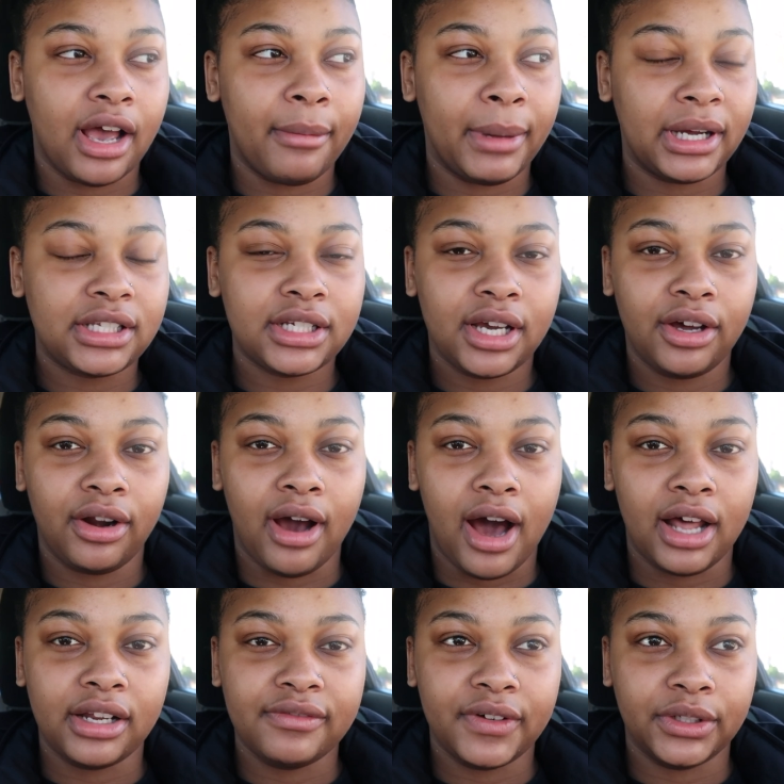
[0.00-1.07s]
So I'm about to go to
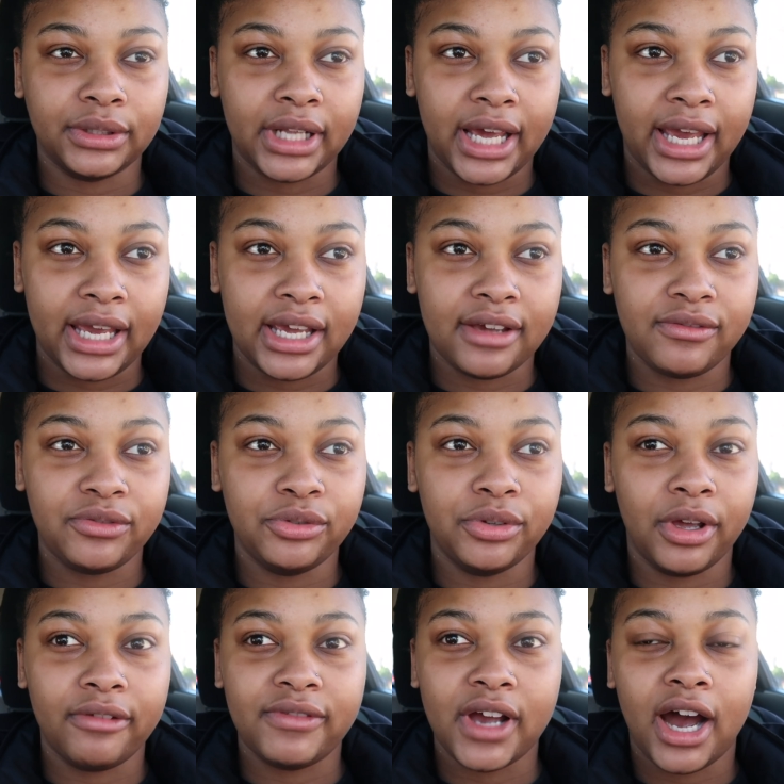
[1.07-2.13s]
Olive Olay.
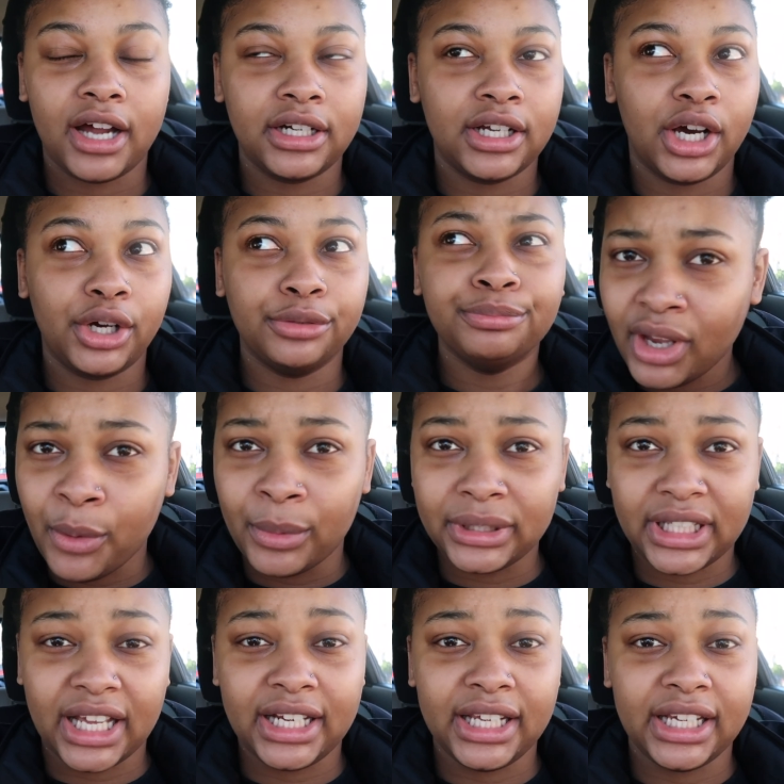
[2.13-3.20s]
If y'all know
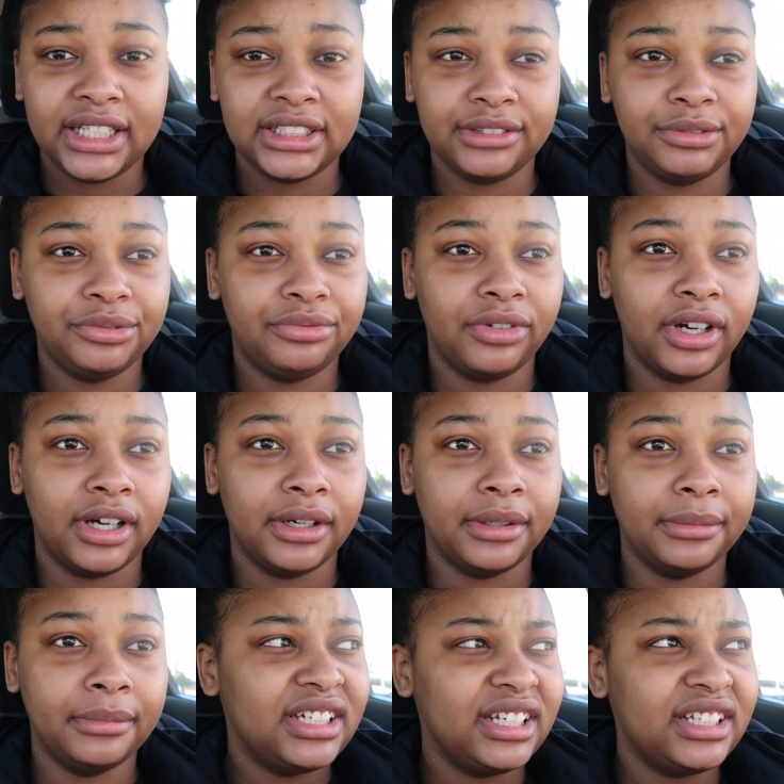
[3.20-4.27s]
what that is, if you're
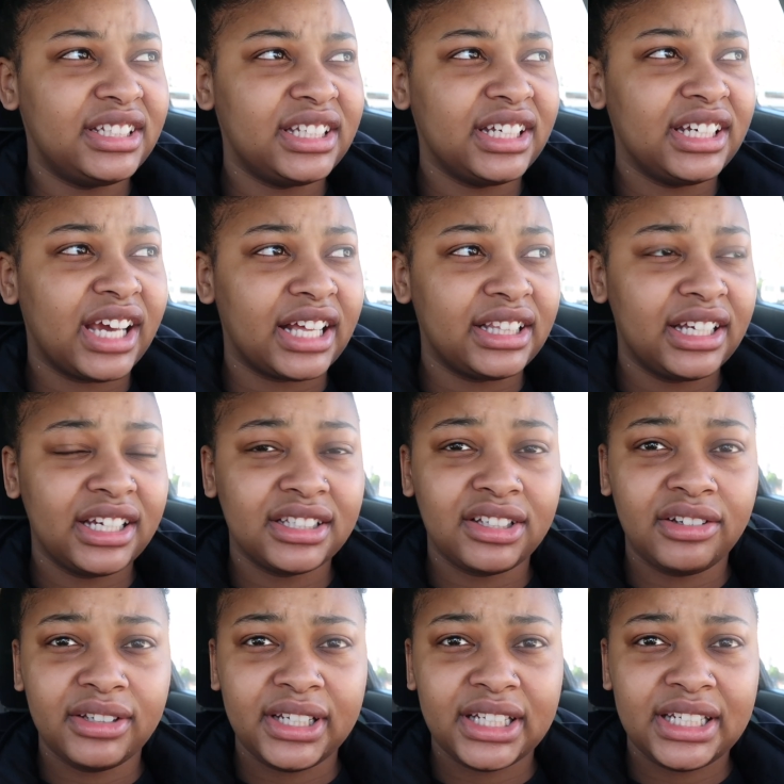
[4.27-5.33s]
from DC, I think it's
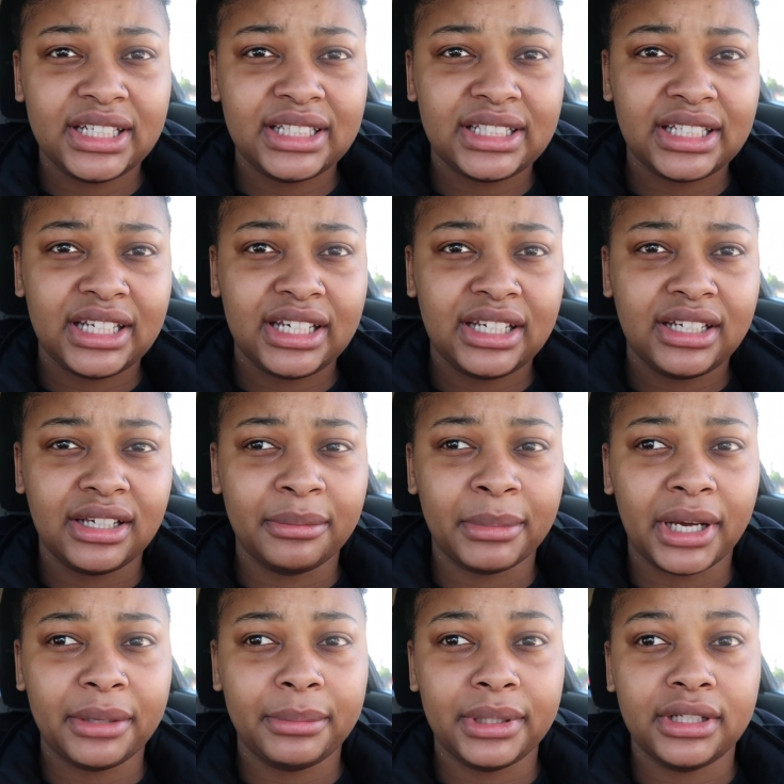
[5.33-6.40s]
only in DC. It
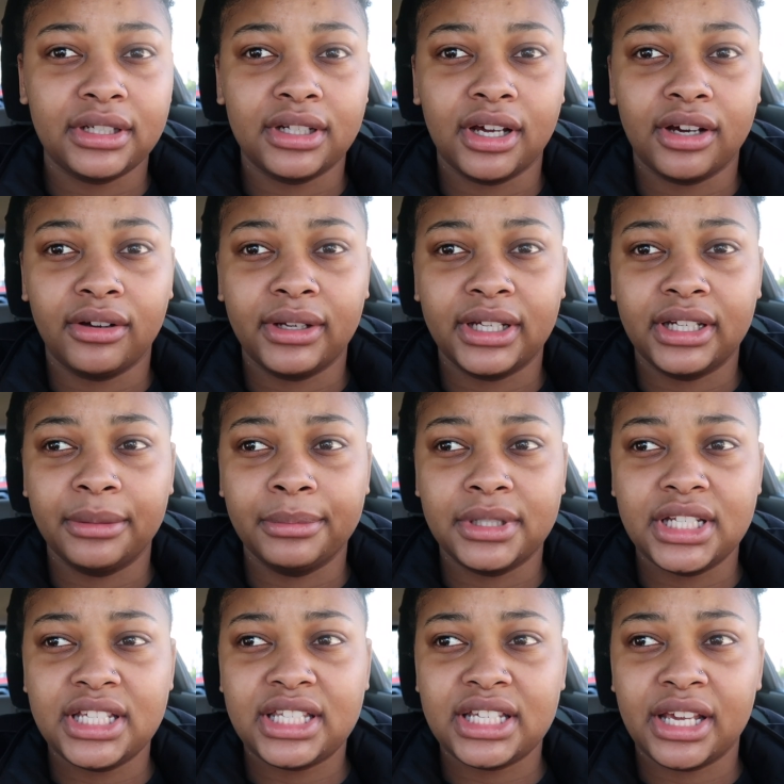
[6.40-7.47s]
might be no in
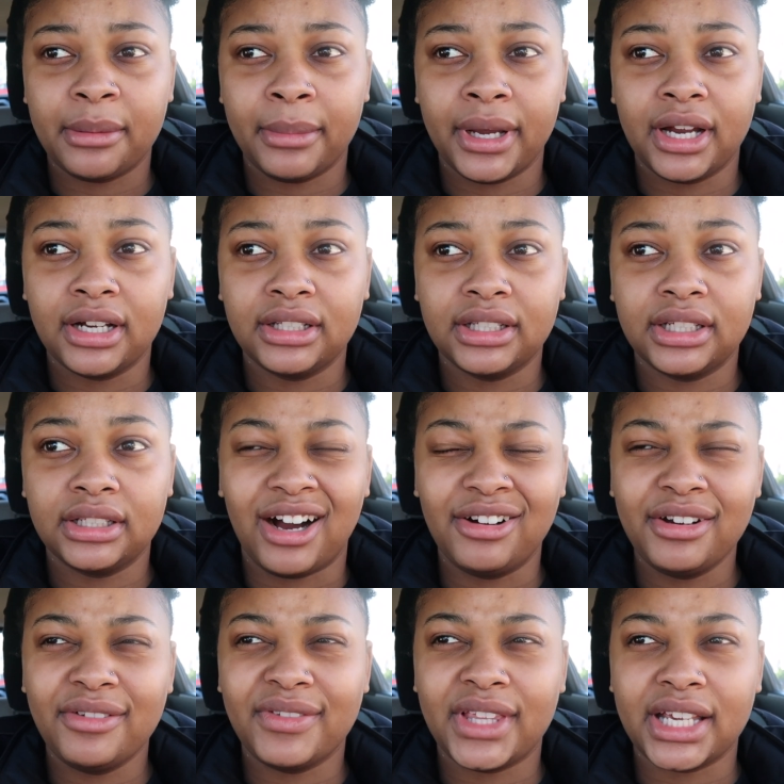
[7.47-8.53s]
DC and Maryland. I
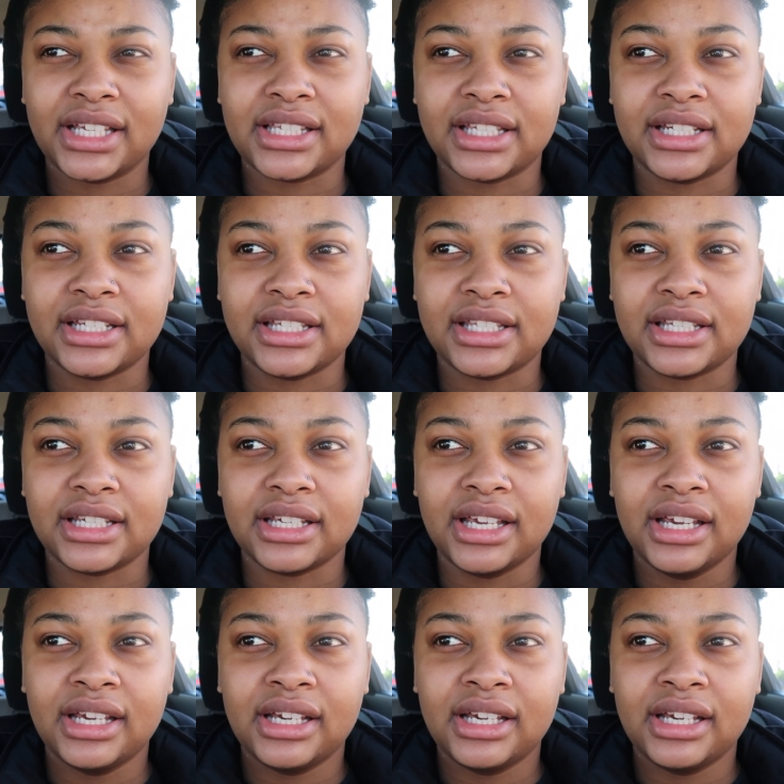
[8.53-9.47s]
don't even think it's in DC.